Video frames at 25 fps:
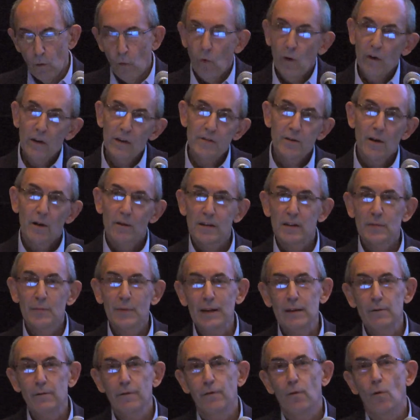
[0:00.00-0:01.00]
what does all this
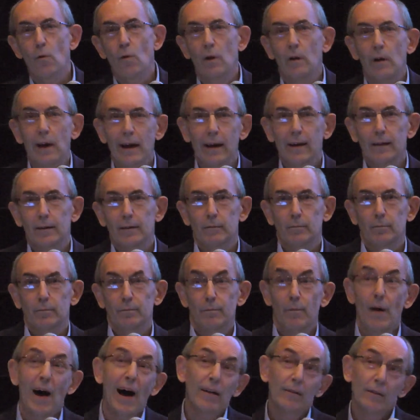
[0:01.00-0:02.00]
mean for
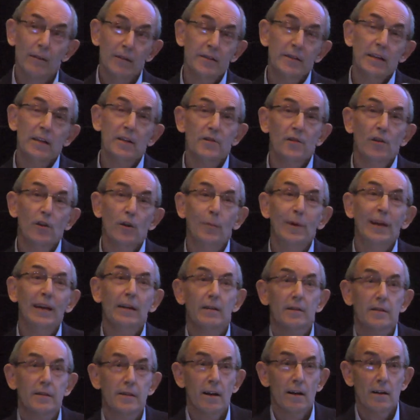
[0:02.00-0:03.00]
policies that are being
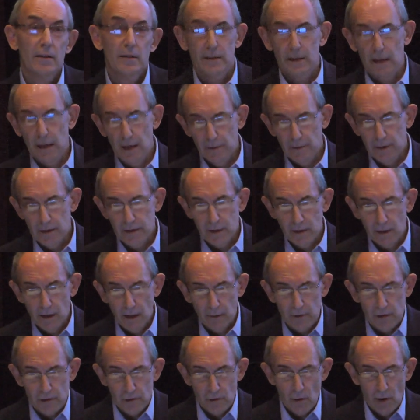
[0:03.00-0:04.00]
discussed in the city
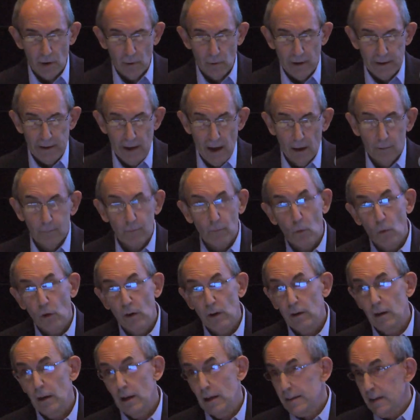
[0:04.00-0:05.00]
of Detroit right now?
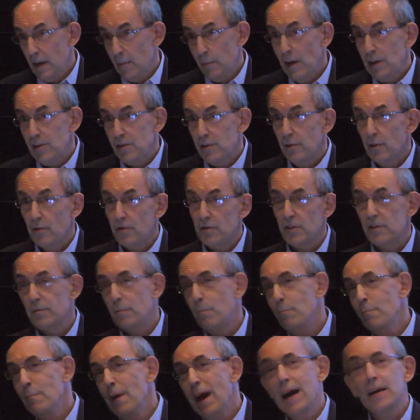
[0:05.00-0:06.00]
Where, as I mentioned, there's this
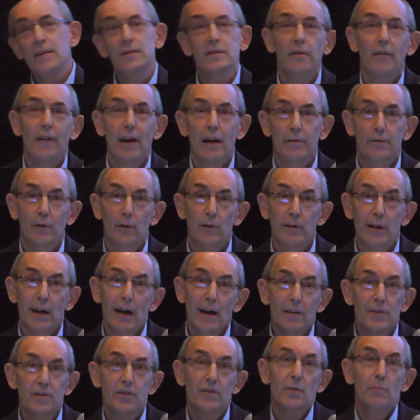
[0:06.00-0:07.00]
massive effort
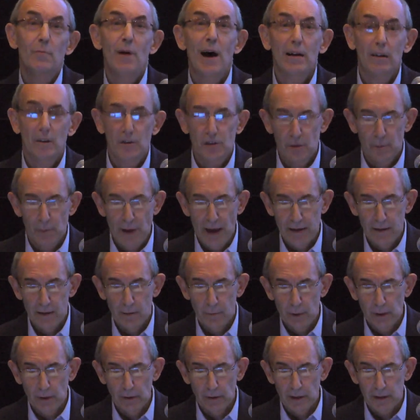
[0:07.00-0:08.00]
to demolish
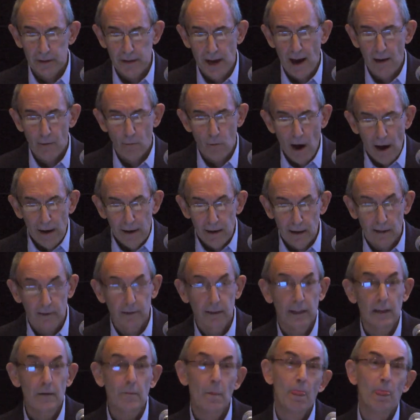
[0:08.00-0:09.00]
abandoned buildings.
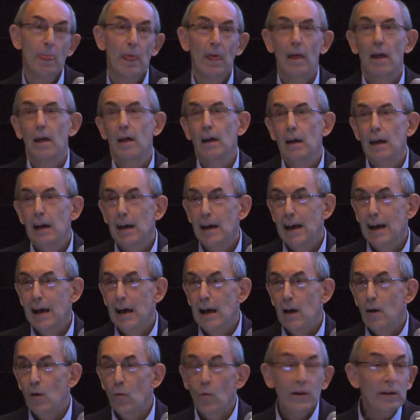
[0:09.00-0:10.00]
Ironically,
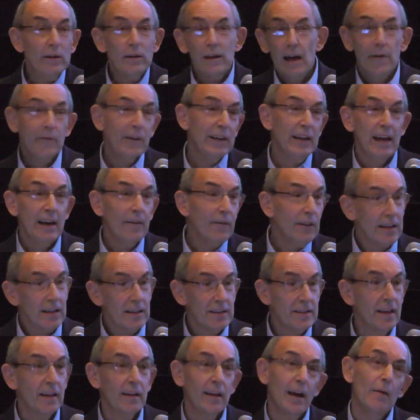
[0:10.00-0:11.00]
we don't have any
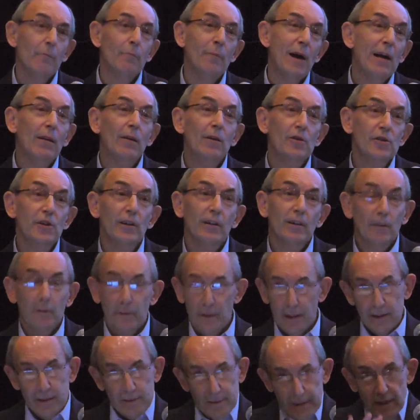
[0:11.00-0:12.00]
evidence that
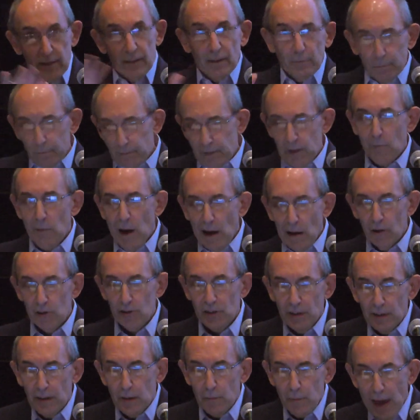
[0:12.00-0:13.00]

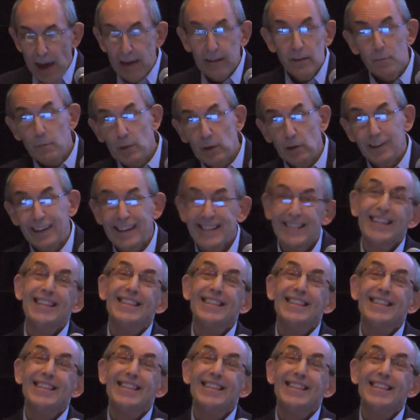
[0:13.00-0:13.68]
demolishing the abandoned buildings